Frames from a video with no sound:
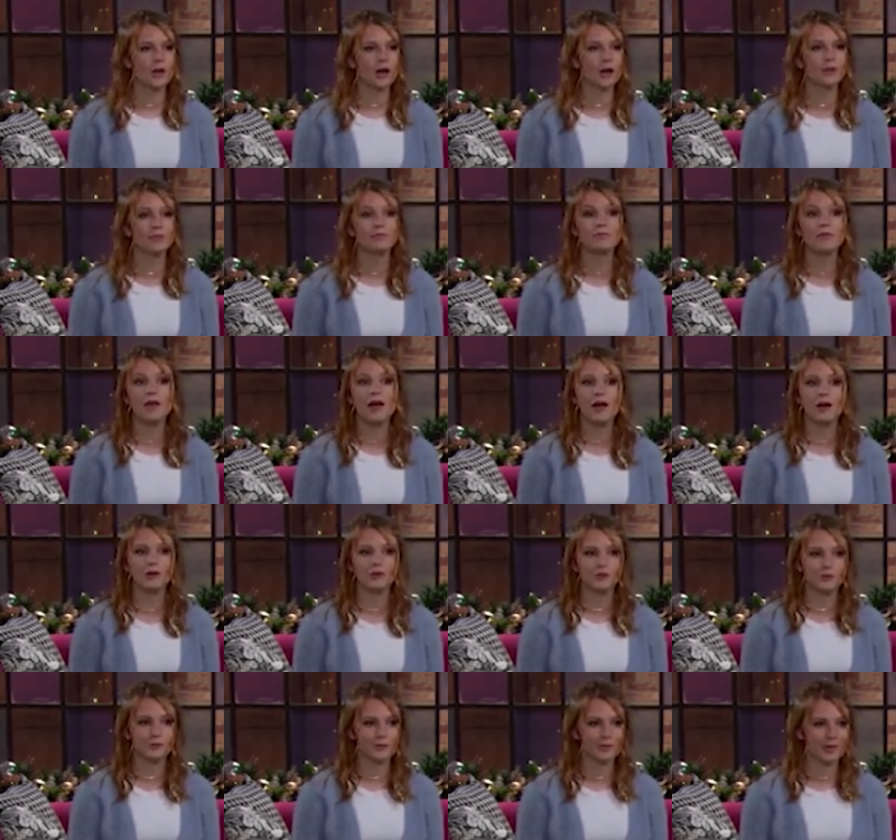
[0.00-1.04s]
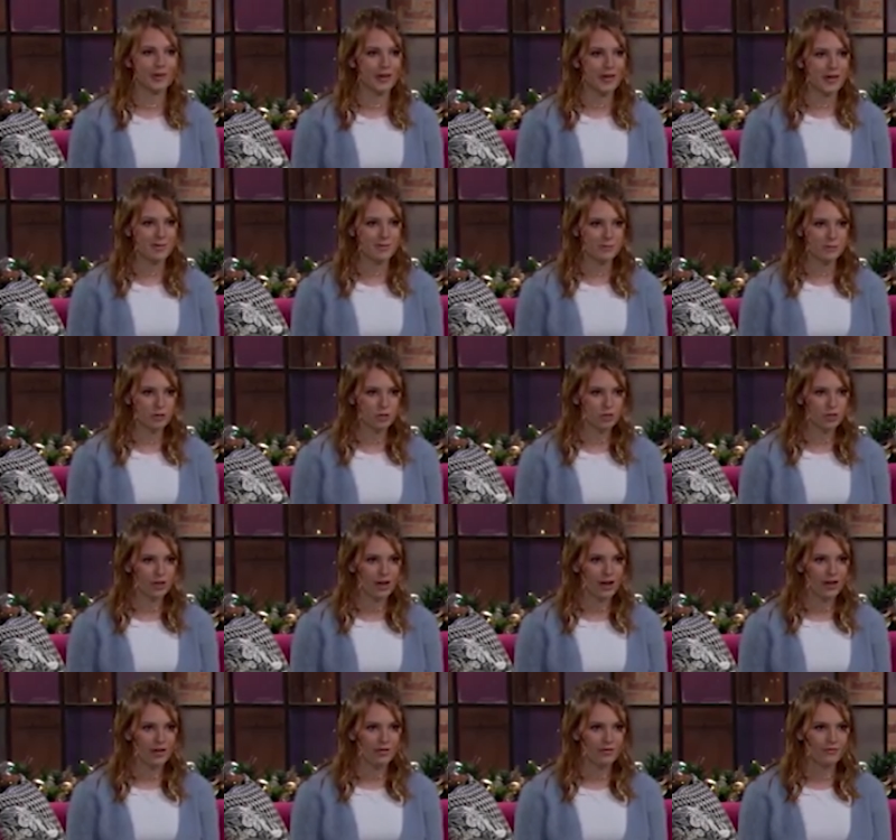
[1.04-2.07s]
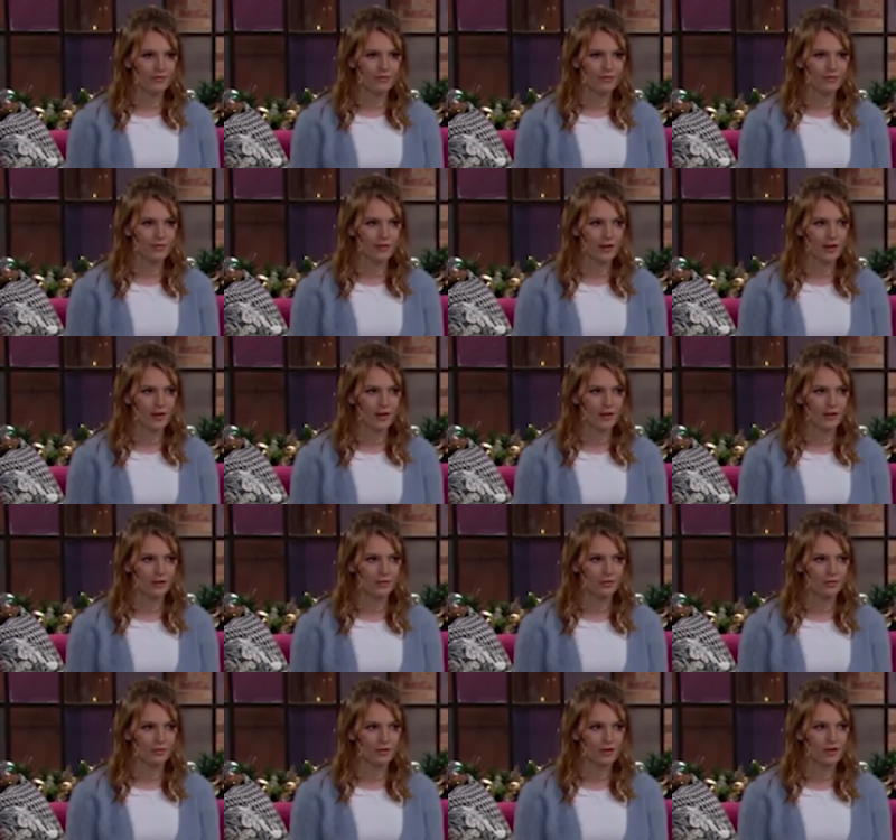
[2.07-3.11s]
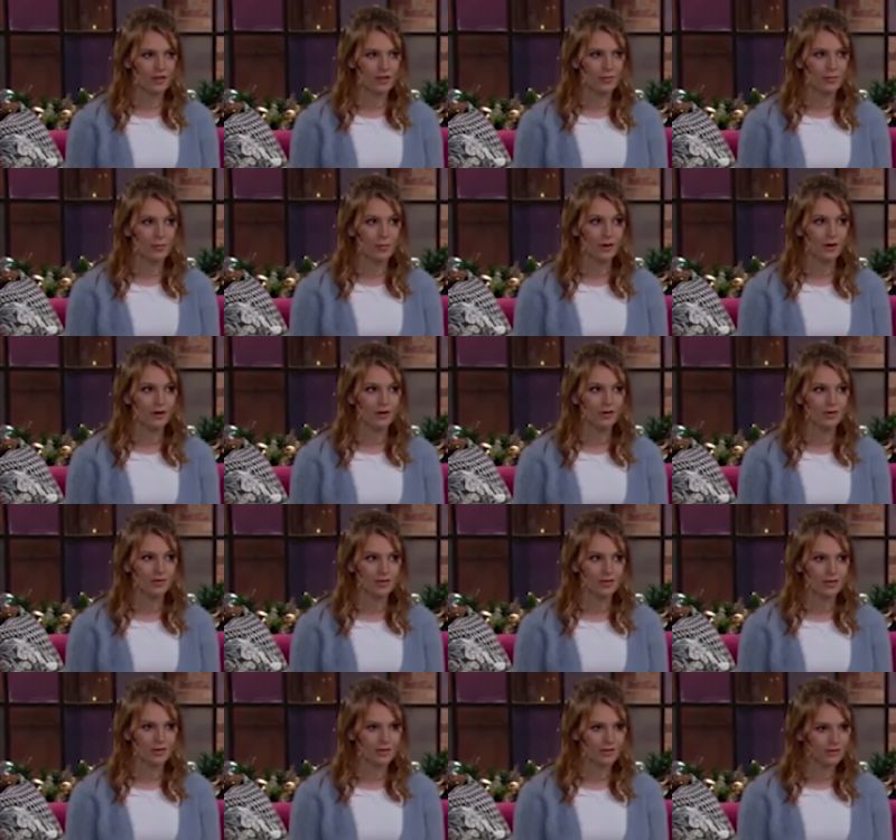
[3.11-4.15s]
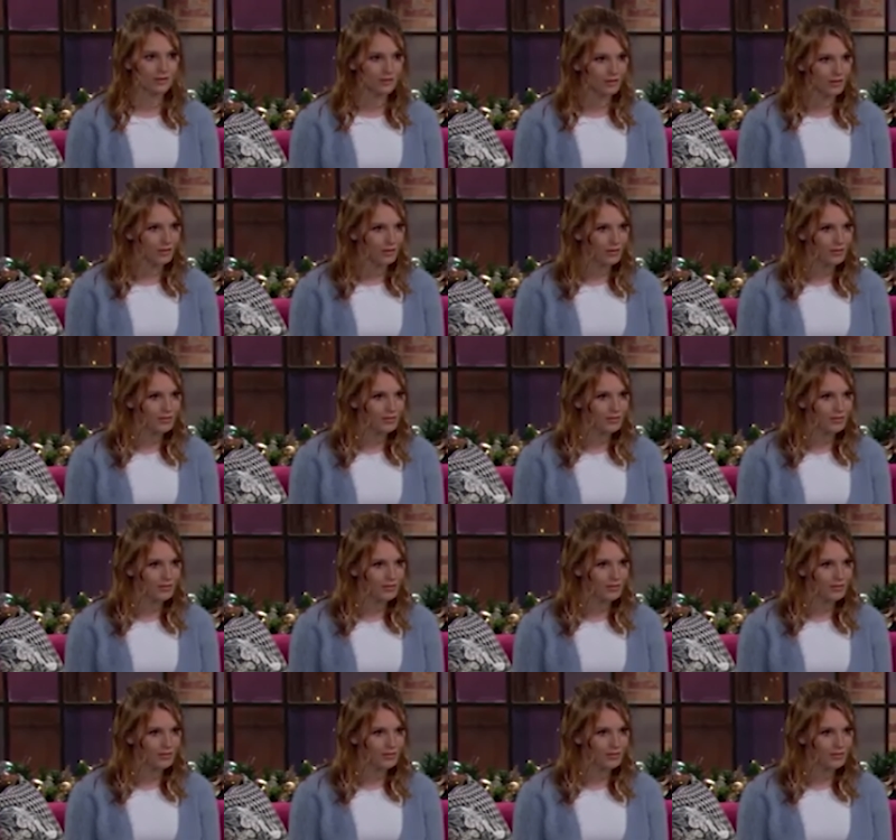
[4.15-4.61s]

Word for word: Hello everyone, welcome back to Soap Trend. We hope that everybody's doing well.